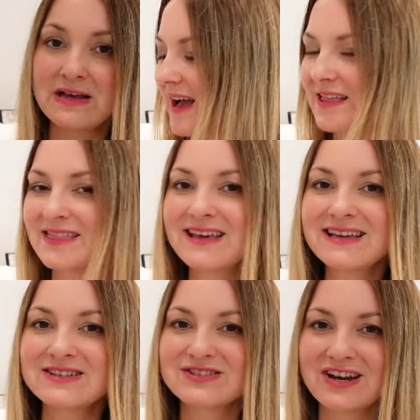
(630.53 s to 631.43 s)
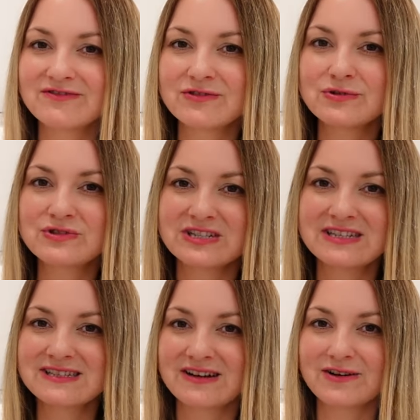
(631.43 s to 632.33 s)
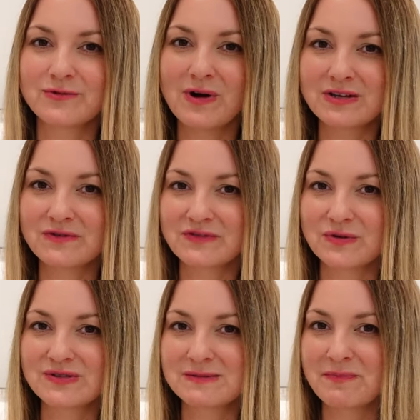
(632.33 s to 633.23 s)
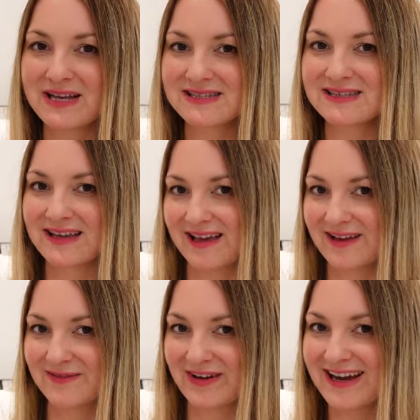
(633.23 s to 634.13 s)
I think in general, jeans are one of those must-have